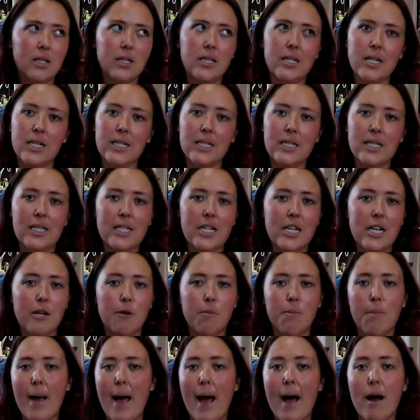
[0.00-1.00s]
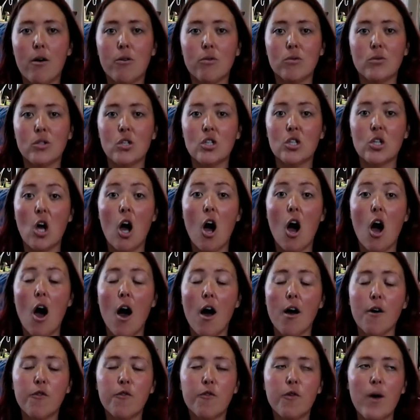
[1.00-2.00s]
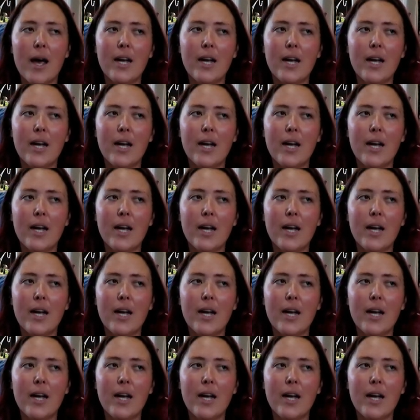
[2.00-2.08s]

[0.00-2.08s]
sixteen pounds off.